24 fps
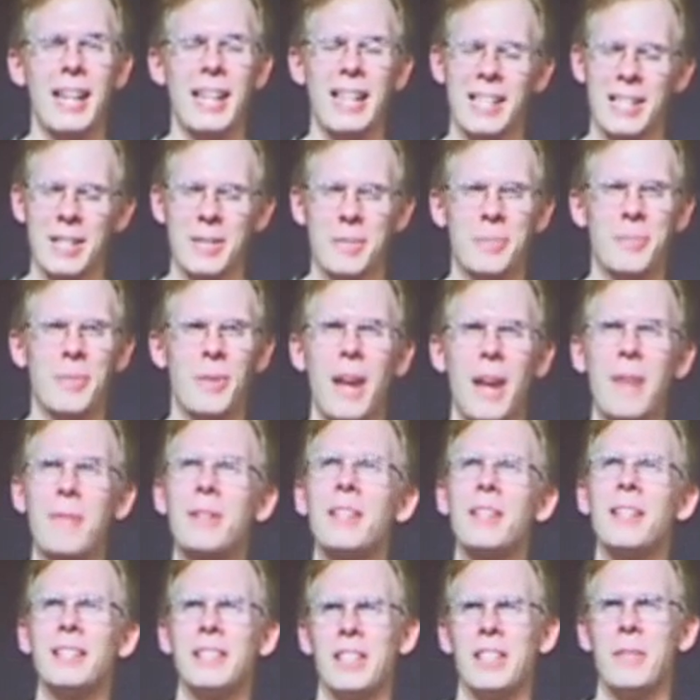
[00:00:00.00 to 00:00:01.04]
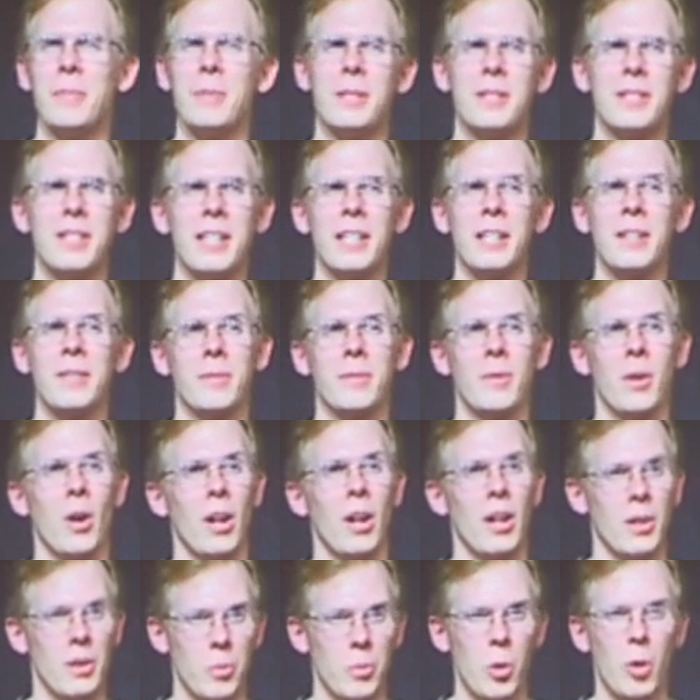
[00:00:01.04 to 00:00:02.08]
And everything that you've been seeing
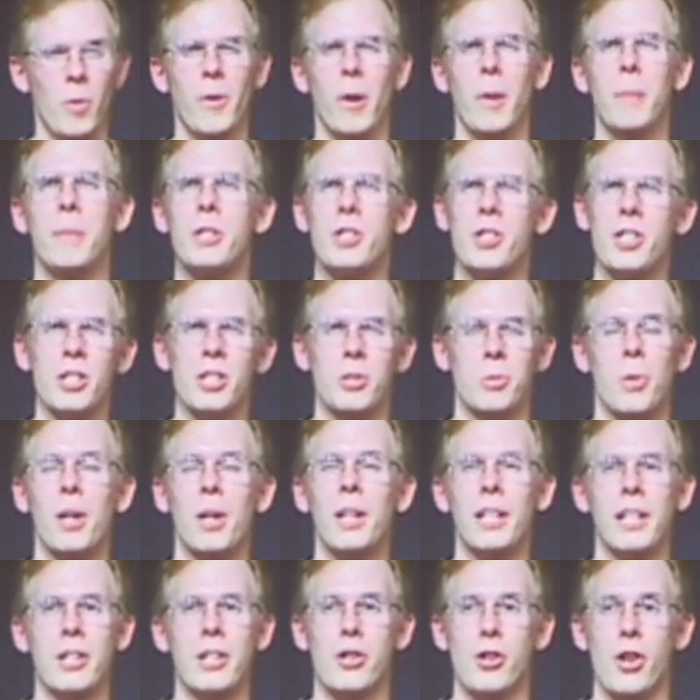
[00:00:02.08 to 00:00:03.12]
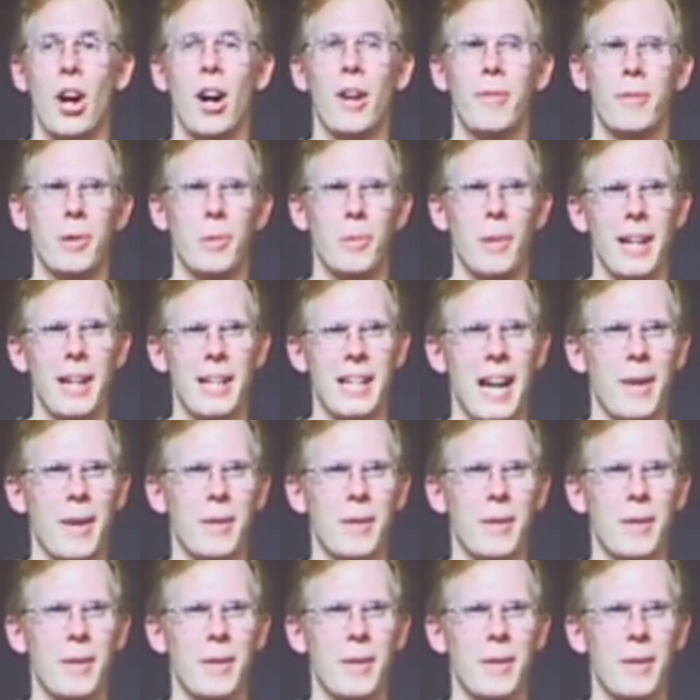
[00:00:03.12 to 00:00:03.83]
on Wolf RPG is running in Java right now.